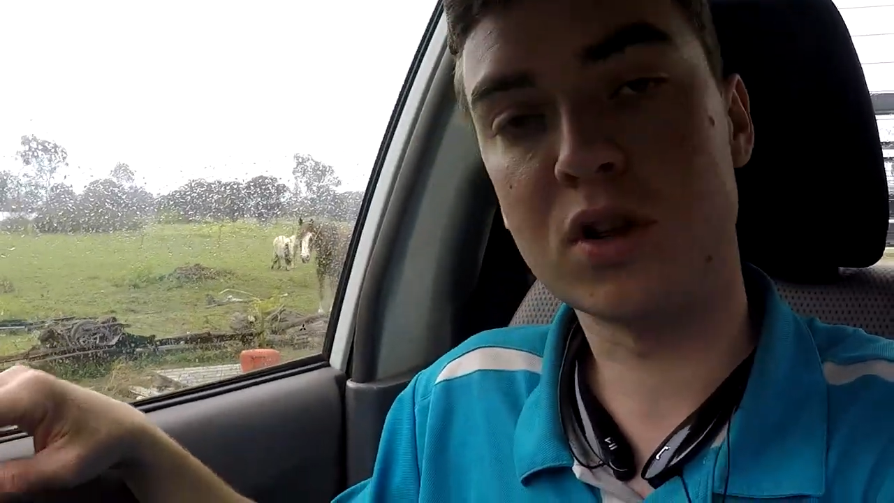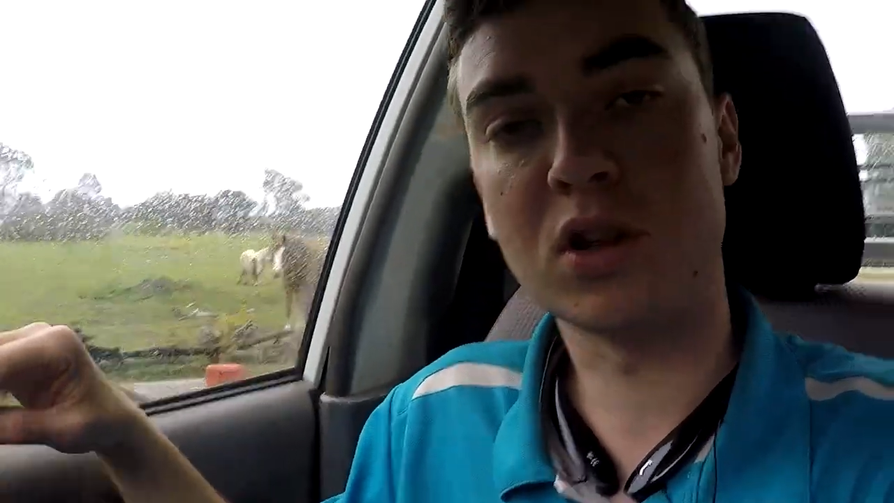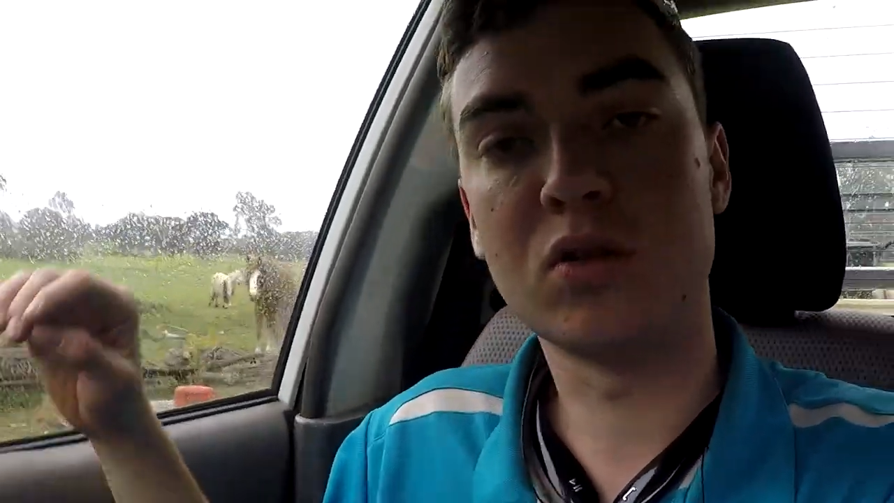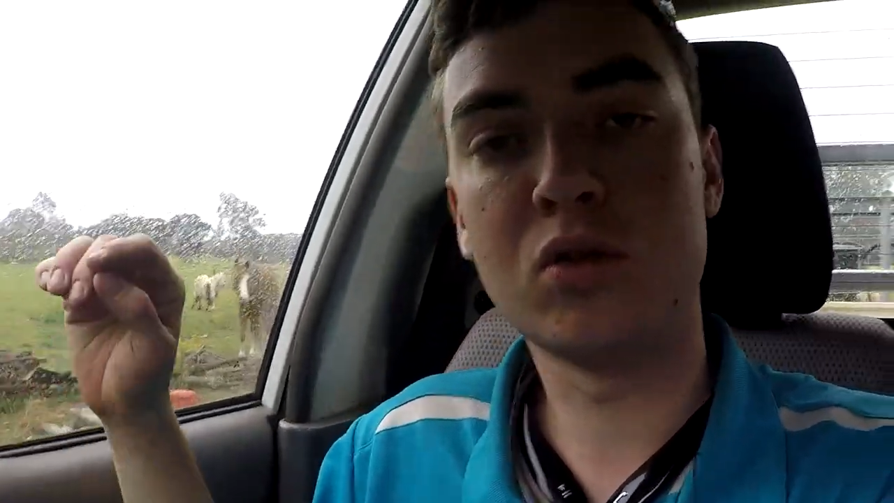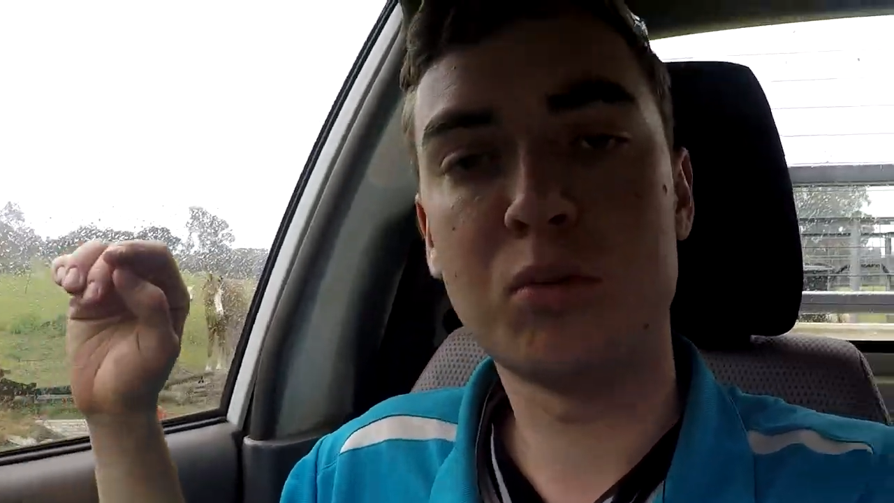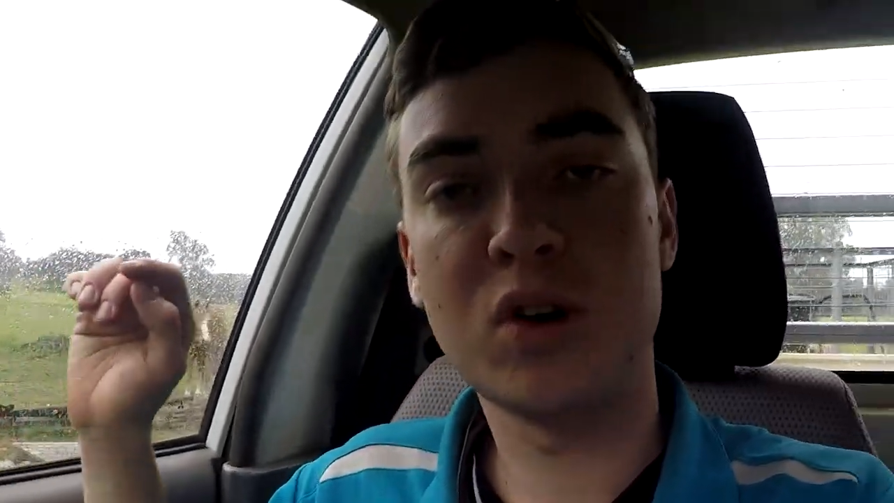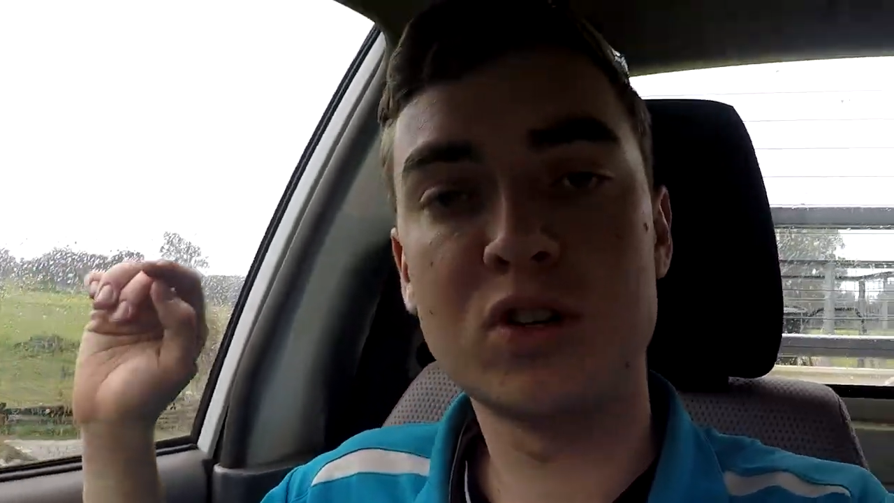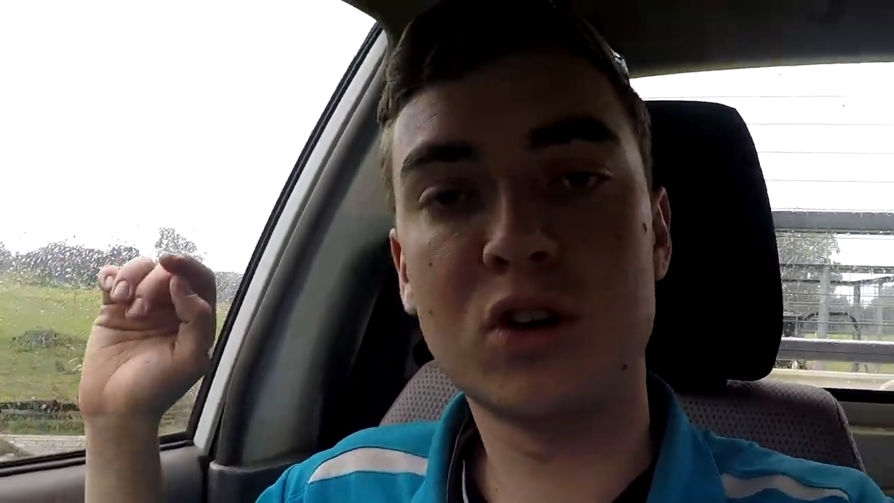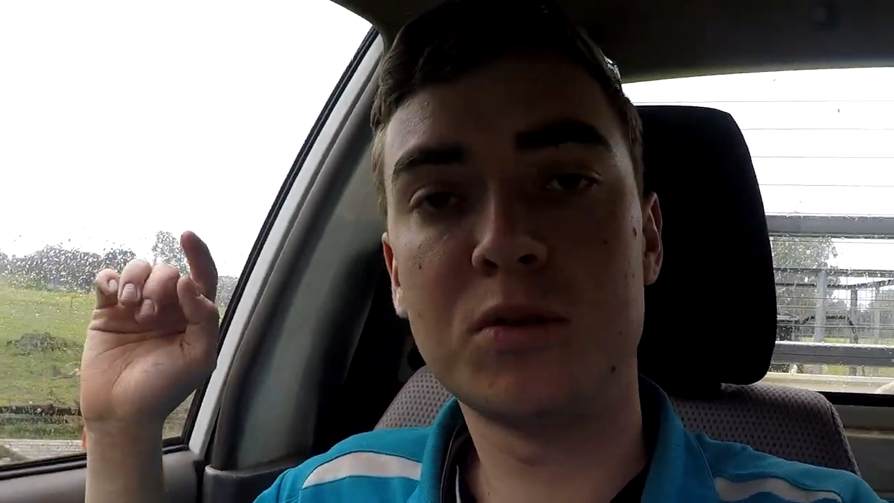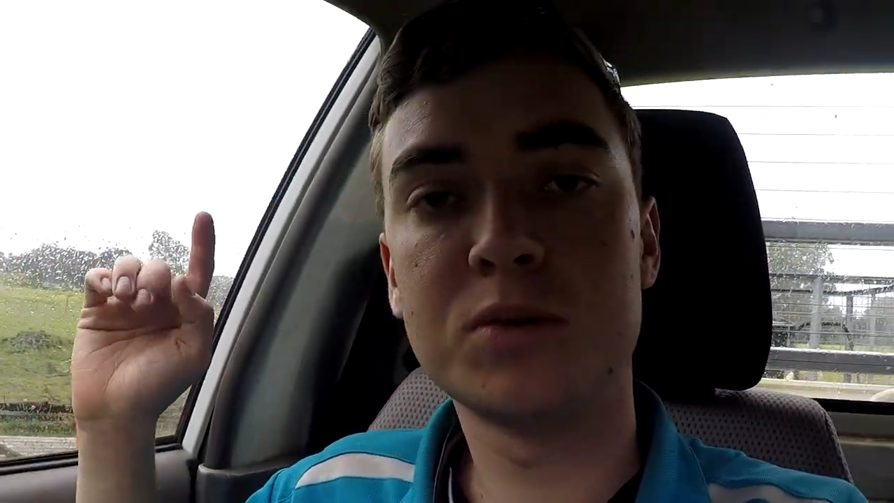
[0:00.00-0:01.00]
all the lawn mowing
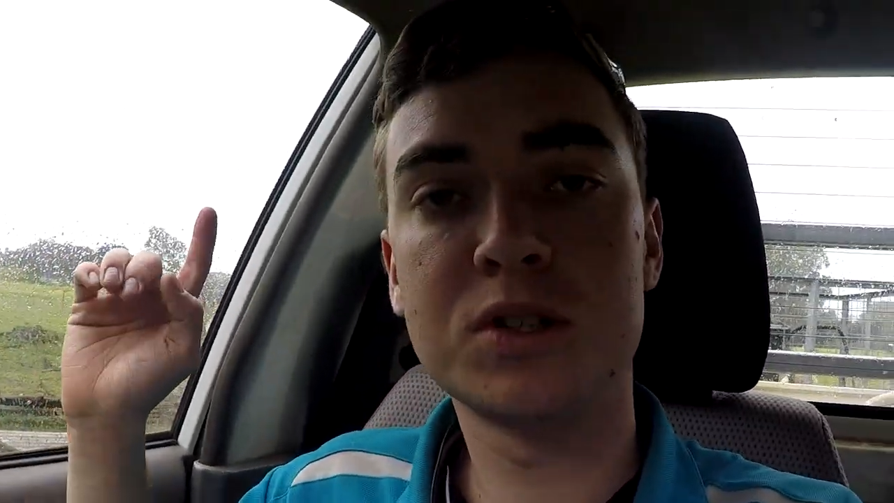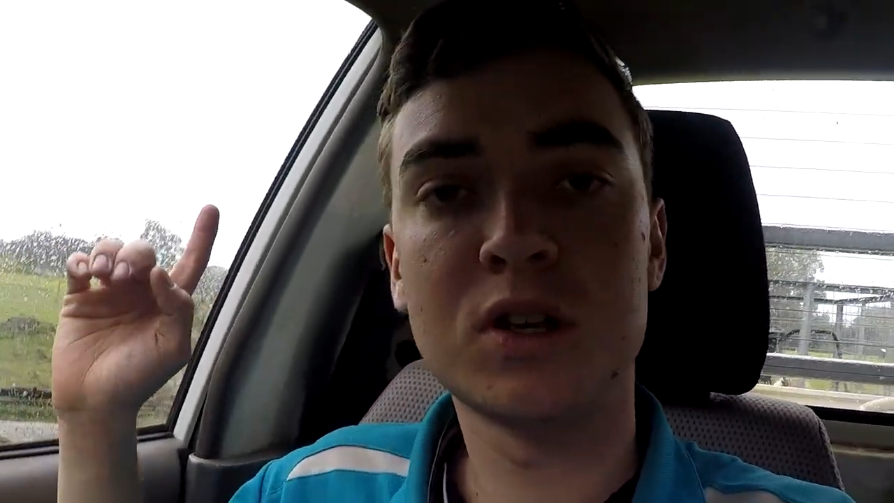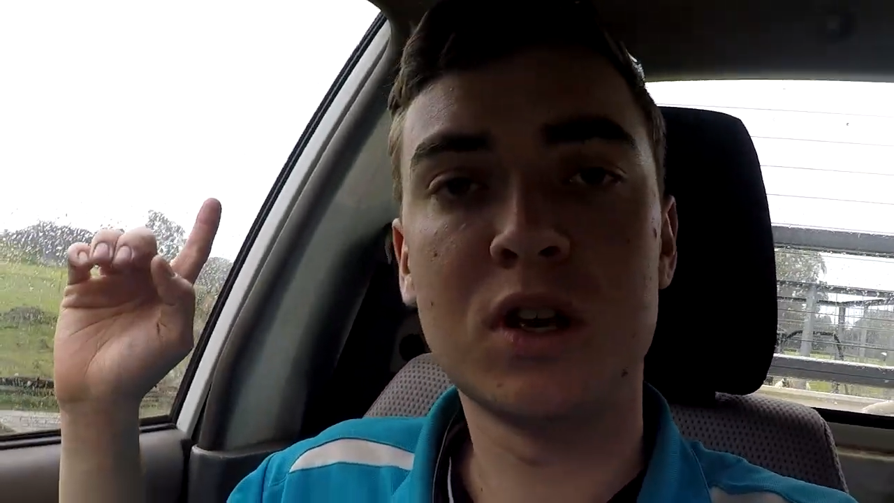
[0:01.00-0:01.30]
jobs.